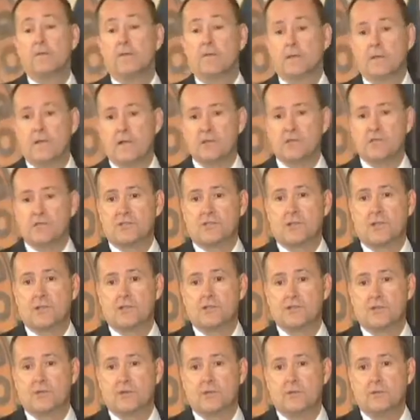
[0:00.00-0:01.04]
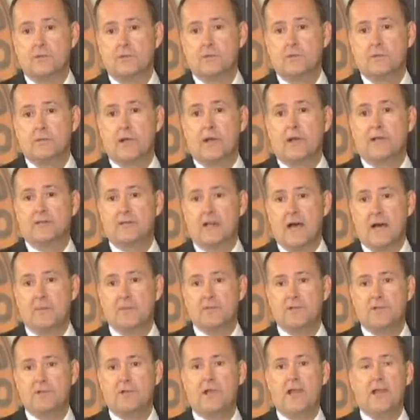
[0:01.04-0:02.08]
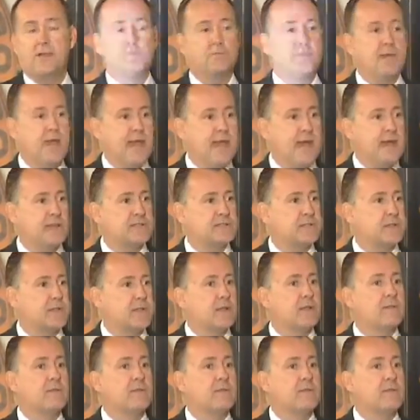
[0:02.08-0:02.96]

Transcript: the legislature adopted and passed